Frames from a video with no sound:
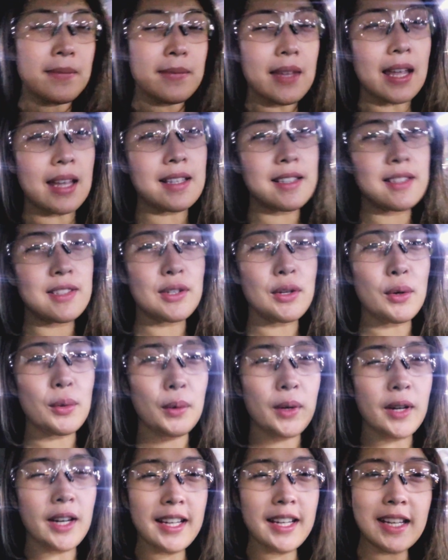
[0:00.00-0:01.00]
And so
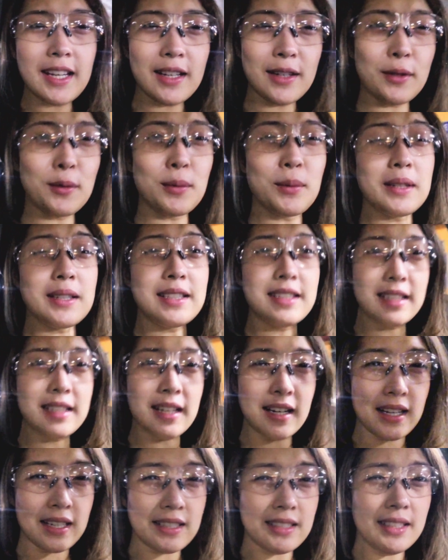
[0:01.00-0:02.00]
we're here. We're
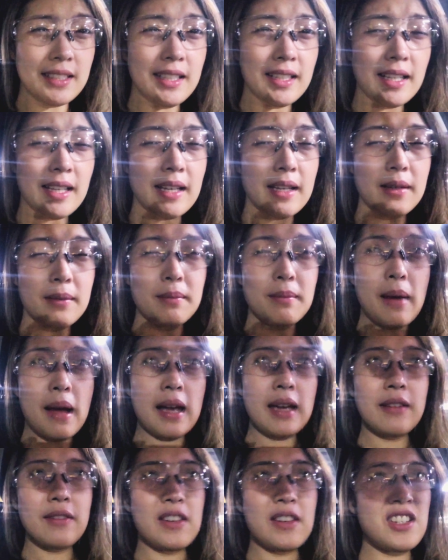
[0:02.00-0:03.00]
done.
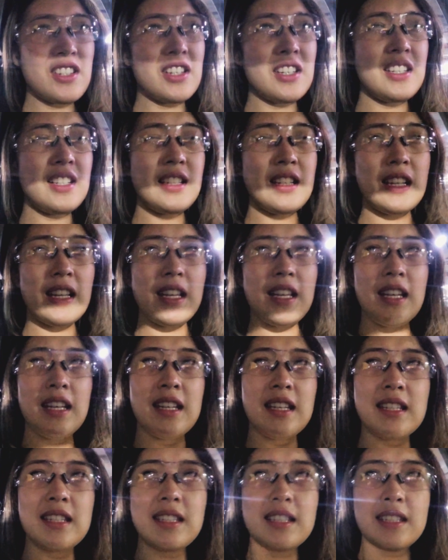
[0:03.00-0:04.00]
My vision
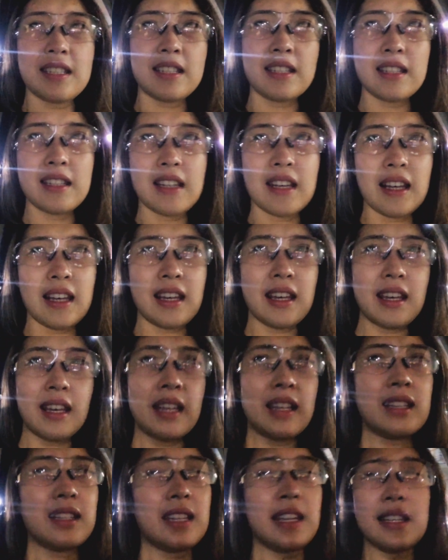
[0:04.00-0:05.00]

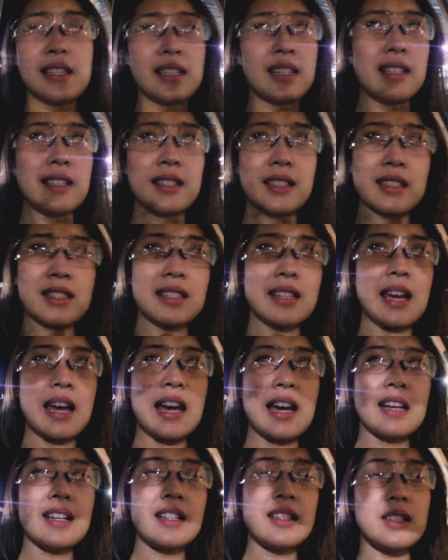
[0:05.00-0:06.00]
isn't
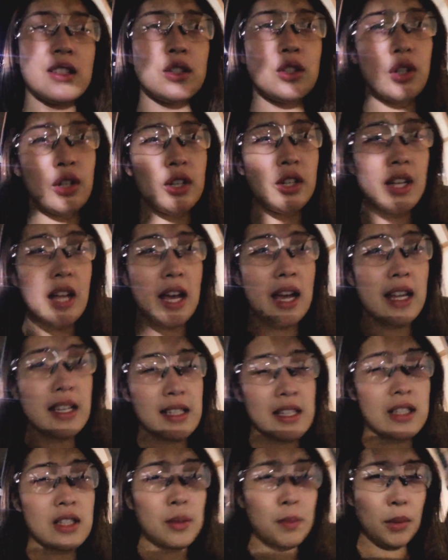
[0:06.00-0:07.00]
as good
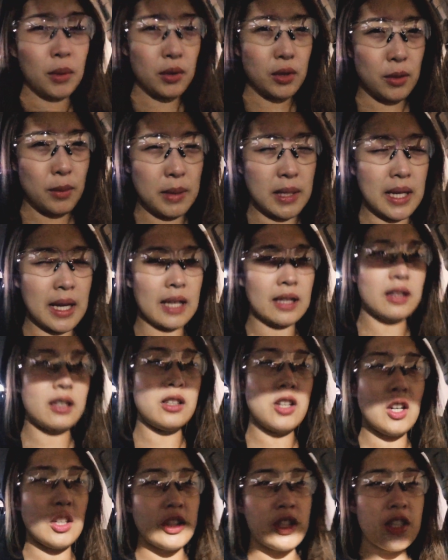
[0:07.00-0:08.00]
as it's supposed to be yet.
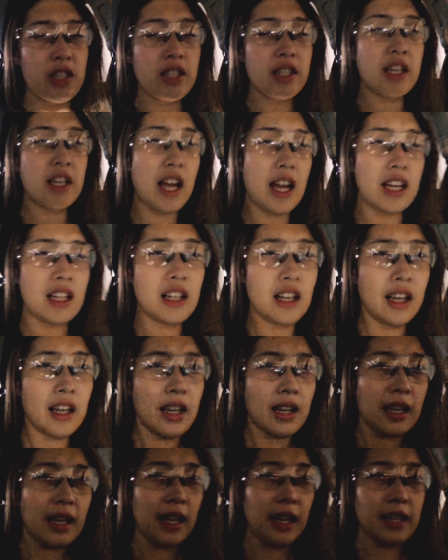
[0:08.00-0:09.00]
The doctor said
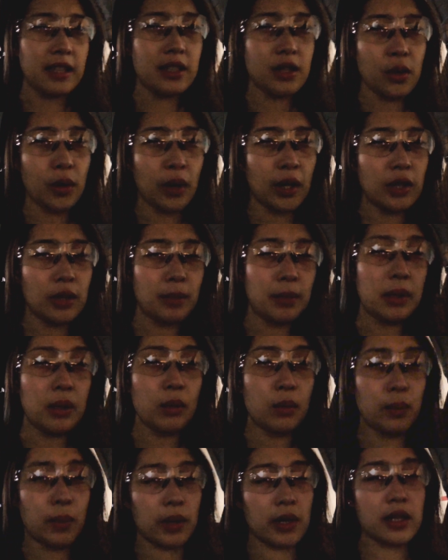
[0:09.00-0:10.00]
it's going to be
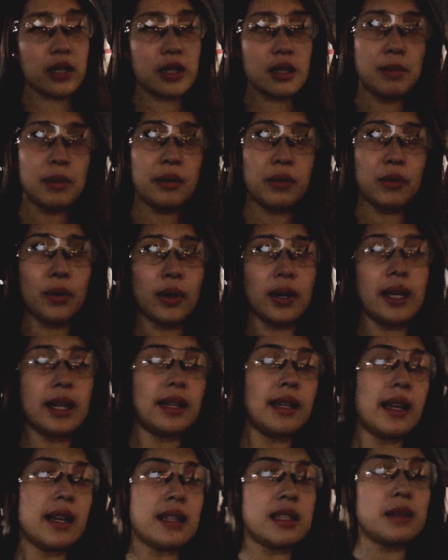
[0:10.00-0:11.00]
worse before
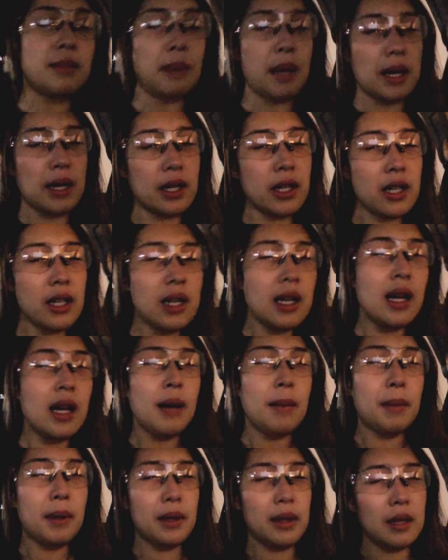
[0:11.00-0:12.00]
it gets better.
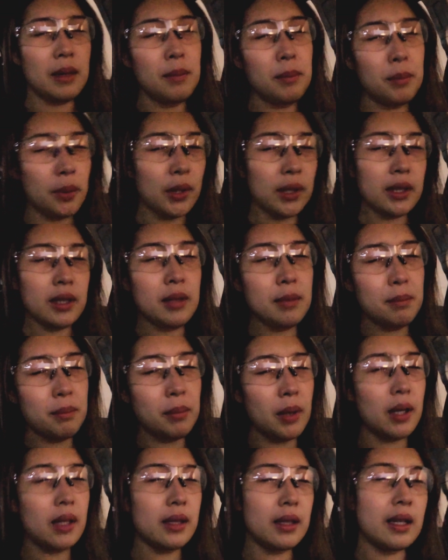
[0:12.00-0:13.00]
But the important
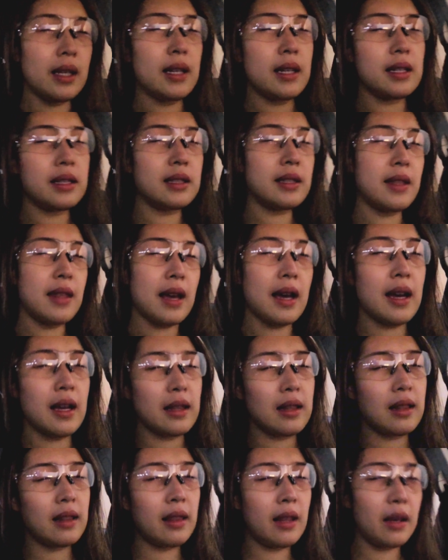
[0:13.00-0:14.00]
part is
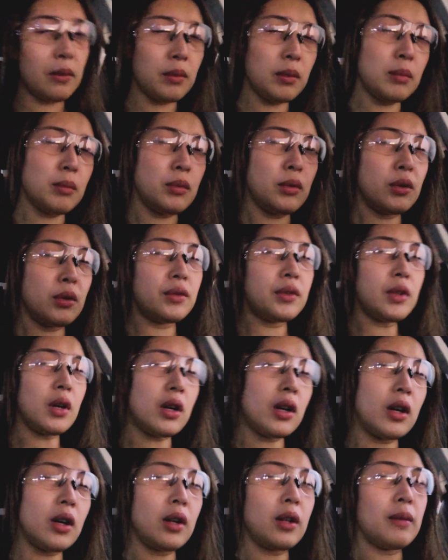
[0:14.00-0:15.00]
that they removed
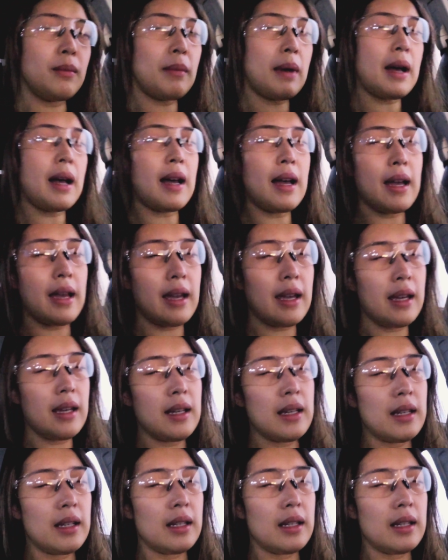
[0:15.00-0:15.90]
all my